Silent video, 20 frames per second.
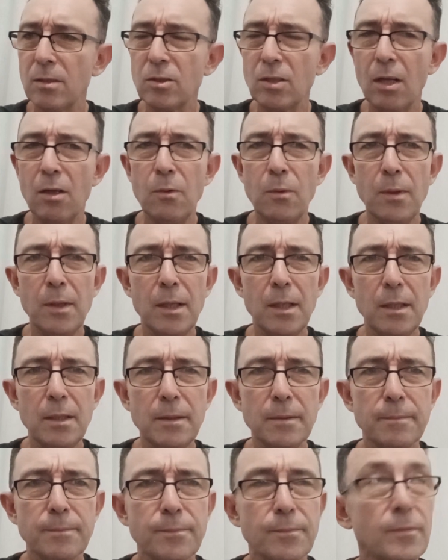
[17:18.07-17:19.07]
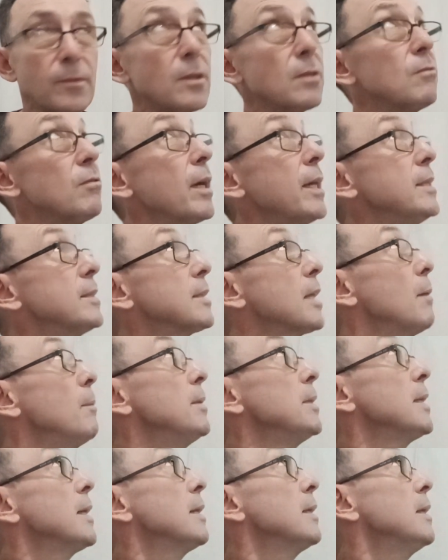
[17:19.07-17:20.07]
So the rain's
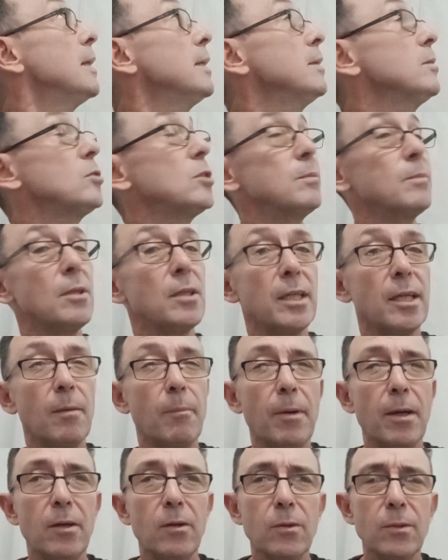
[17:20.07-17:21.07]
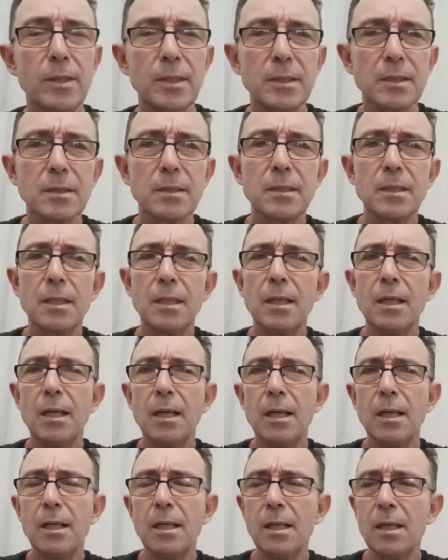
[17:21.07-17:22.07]
coming down now. She might hear a bit of noise.
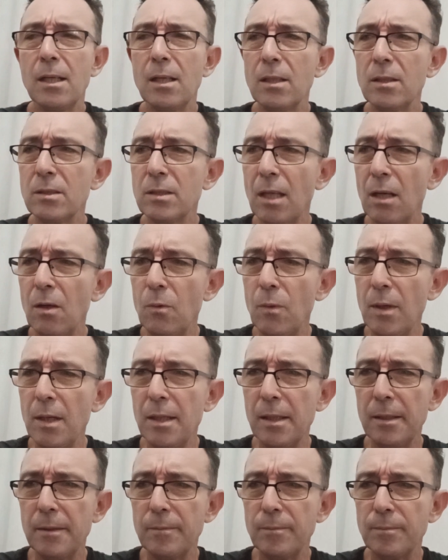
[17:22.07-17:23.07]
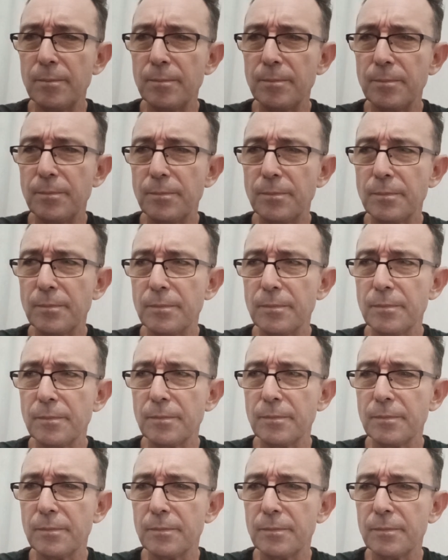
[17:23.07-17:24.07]
So
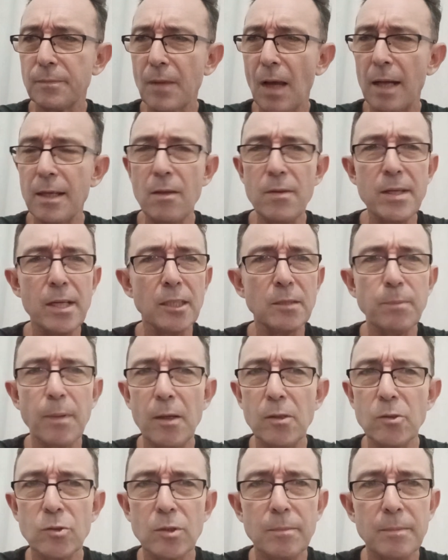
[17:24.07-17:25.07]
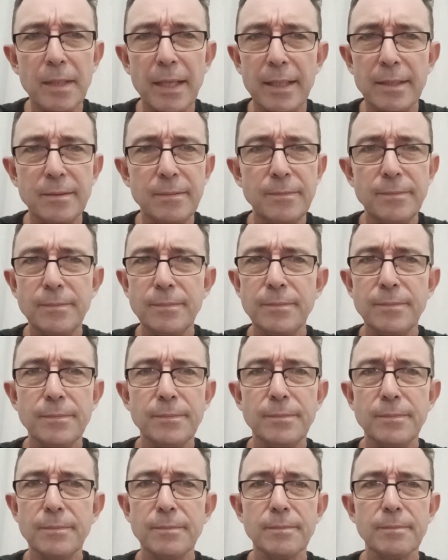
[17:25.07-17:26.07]
I don't think I spoke to him then.
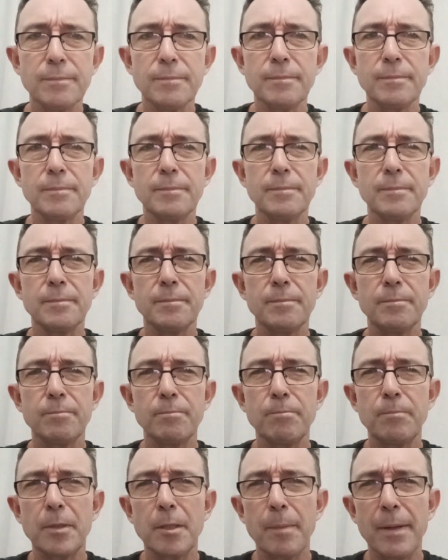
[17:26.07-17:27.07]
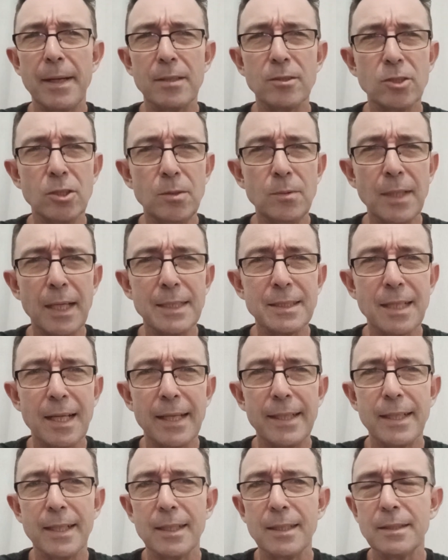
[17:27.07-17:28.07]
But about 2 days
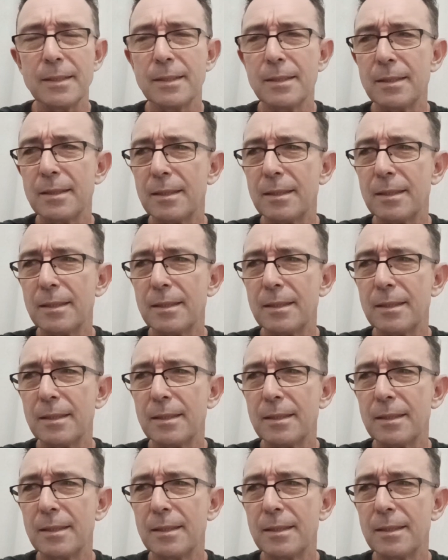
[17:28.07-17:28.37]
later,